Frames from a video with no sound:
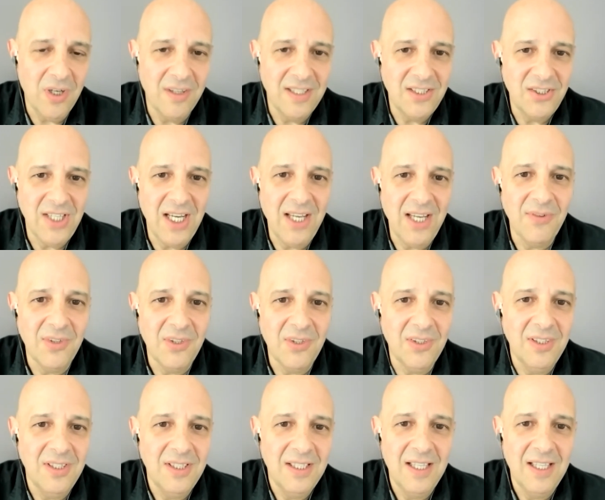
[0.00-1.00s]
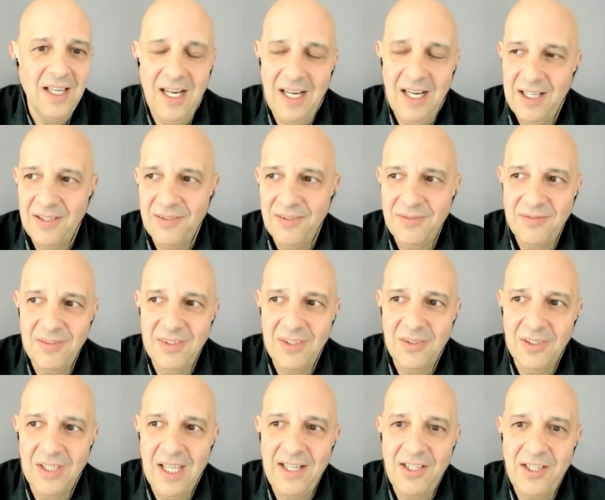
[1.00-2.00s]
in general,
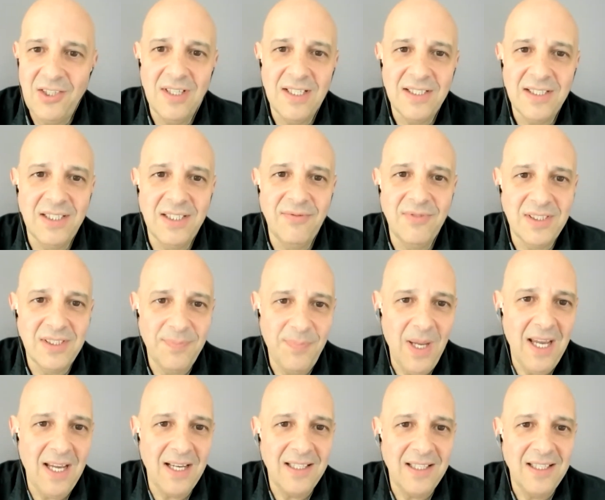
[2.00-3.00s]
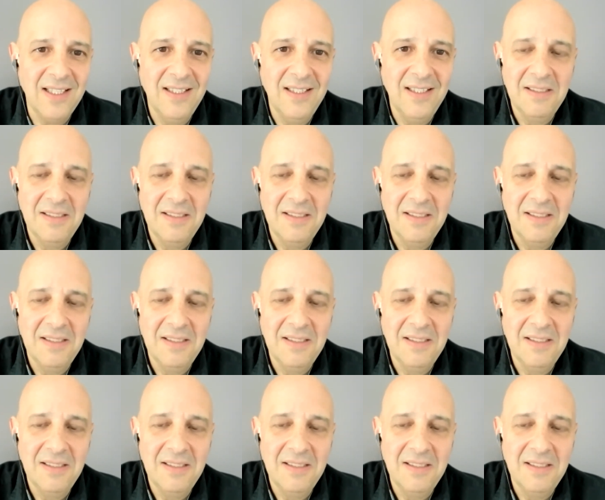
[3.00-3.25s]
like trust and respect,